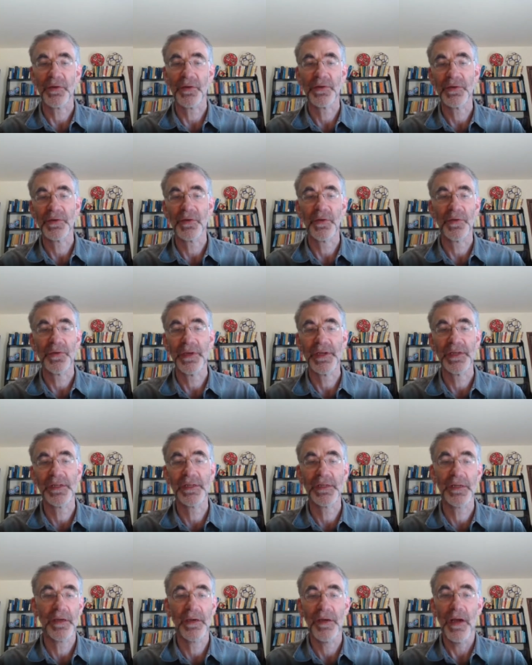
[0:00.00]
thought
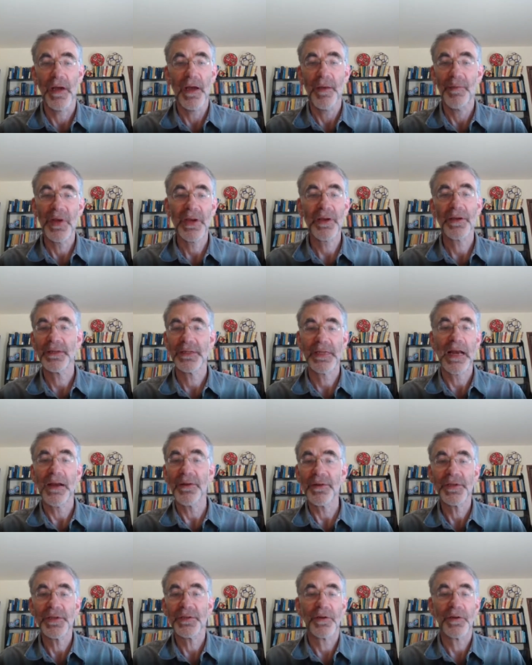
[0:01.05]
this because
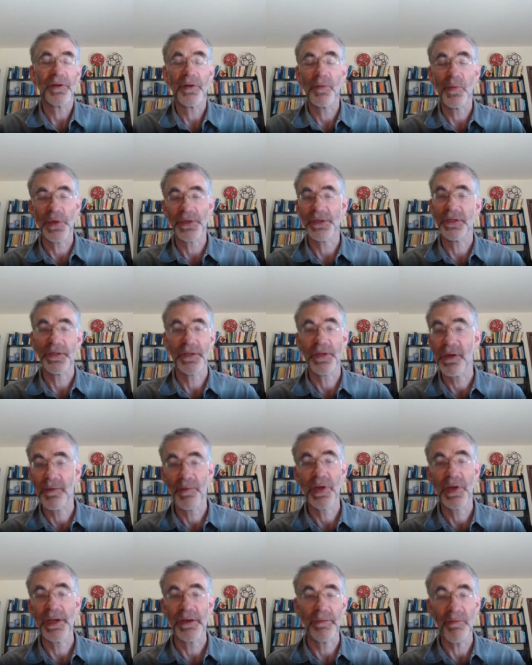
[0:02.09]
Aristotle wasn't a
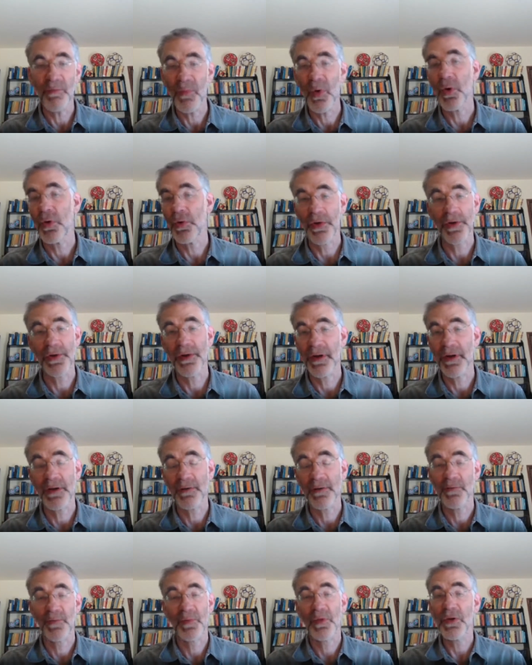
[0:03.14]
complete moron and
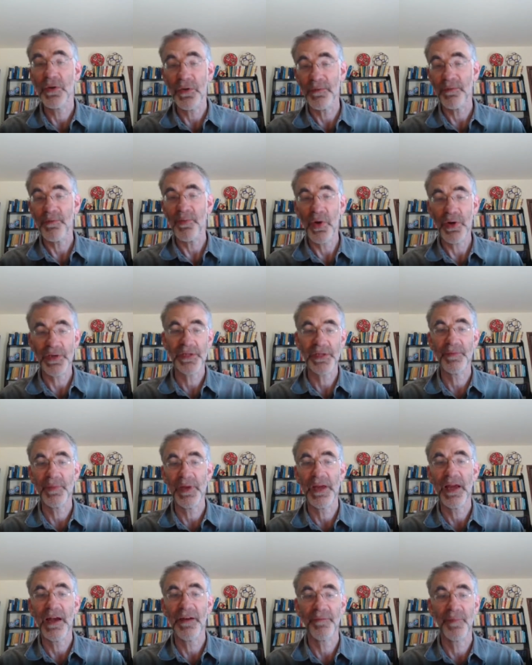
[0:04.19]
couldn't possibly
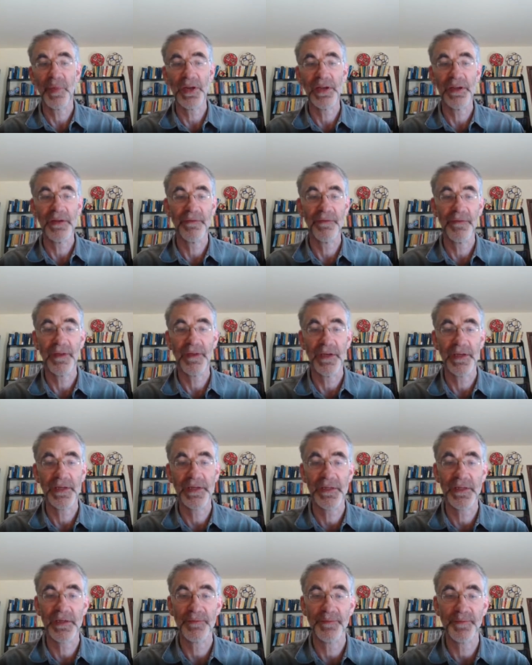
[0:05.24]
have believed this.